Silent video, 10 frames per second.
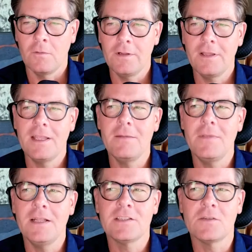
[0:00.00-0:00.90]
he
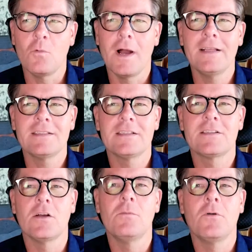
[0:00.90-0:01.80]
means, and why is this
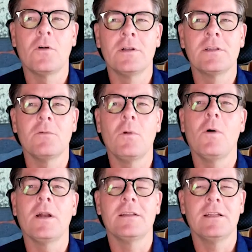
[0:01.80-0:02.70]
so important that we
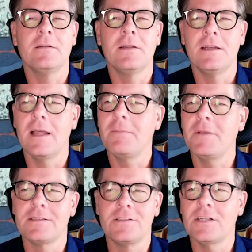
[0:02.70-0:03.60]
want it, that Deming
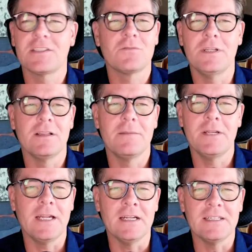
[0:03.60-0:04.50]
suggests we
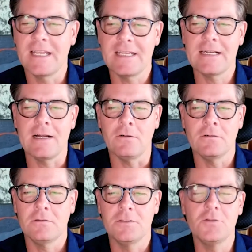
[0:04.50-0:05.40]
eliminate it? Take it out.
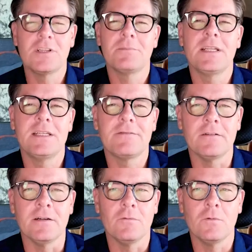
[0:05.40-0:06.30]
Do something
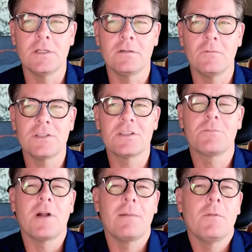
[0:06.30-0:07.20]
different. What's the
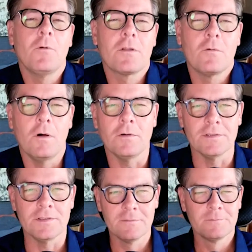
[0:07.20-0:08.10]
problem with quotas?